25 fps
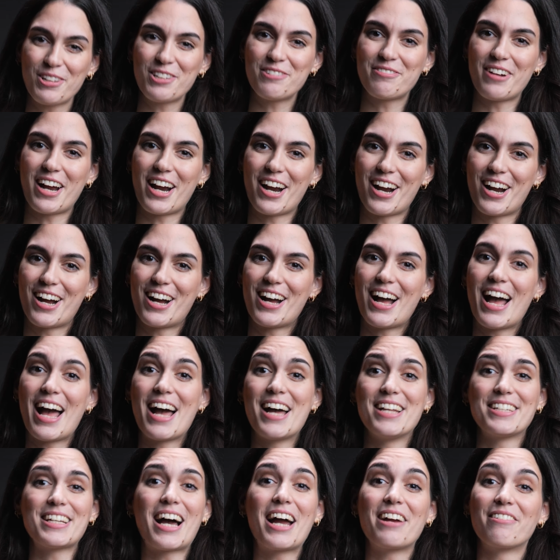Oliveira
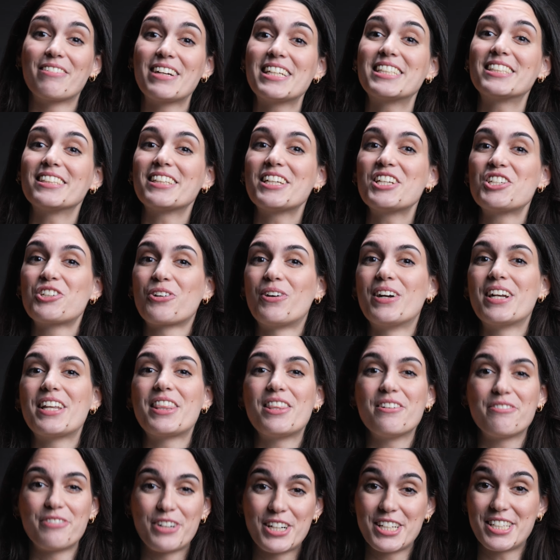and I recently joined
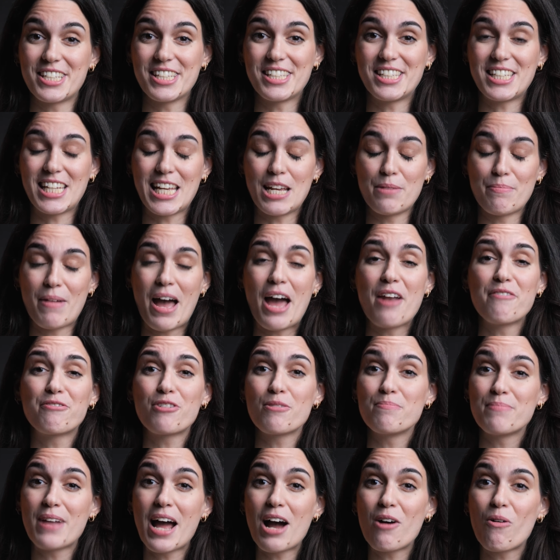the Versus team, and
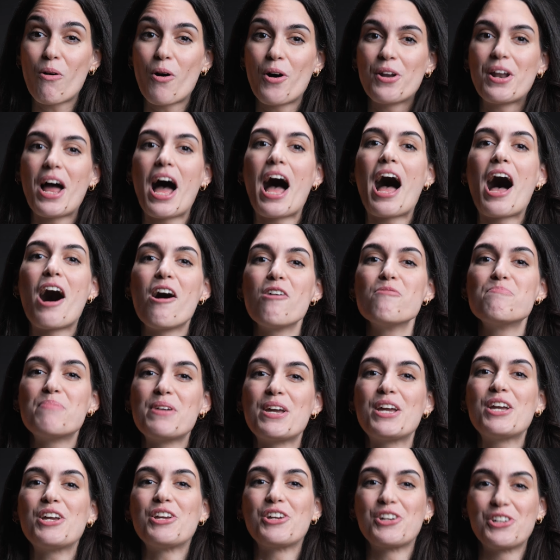from now on, I'll
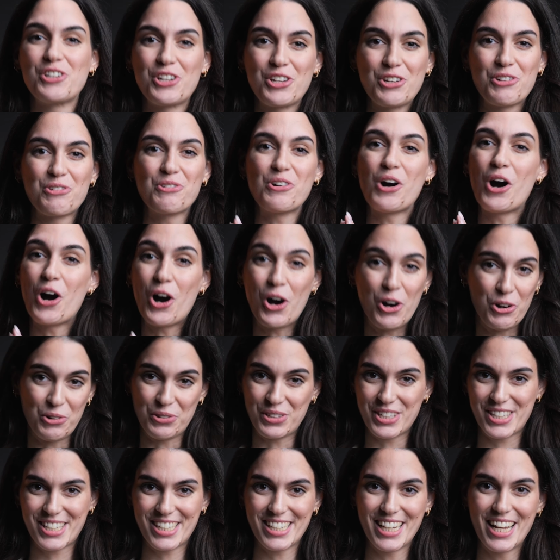be your new
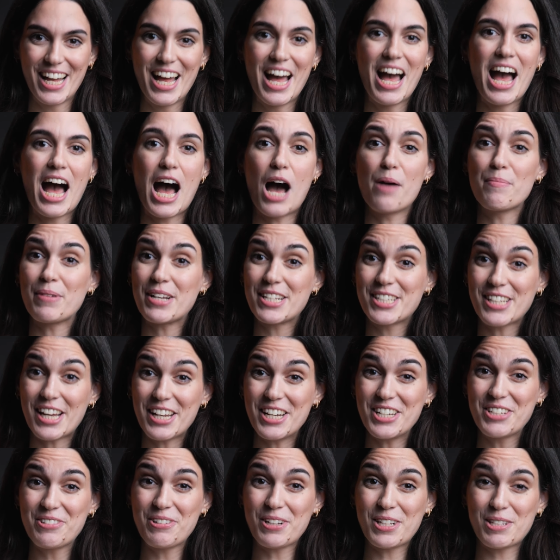host. I'm
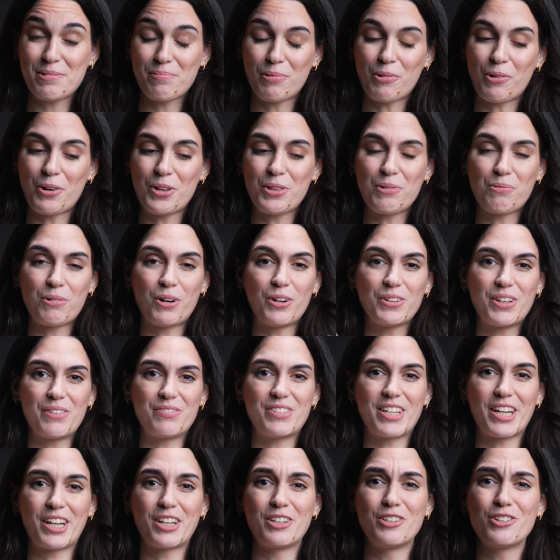excited to explore the world of
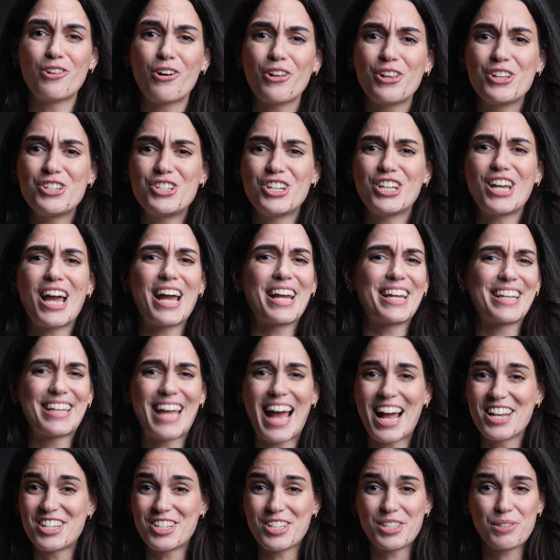technology and
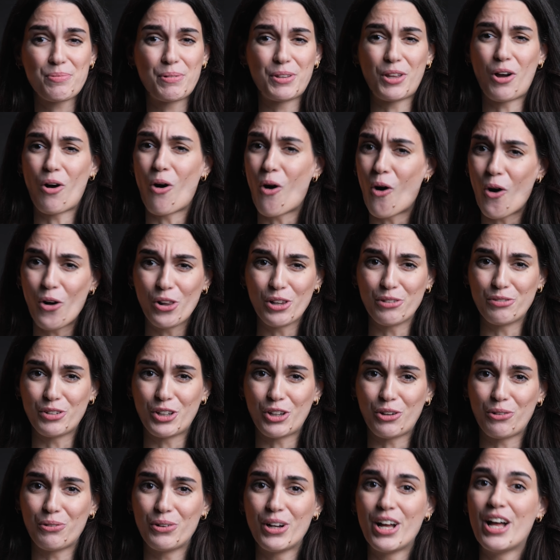gadgets with all of
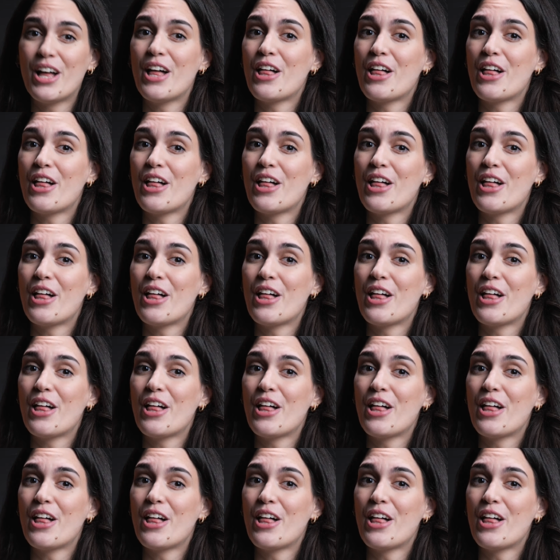you.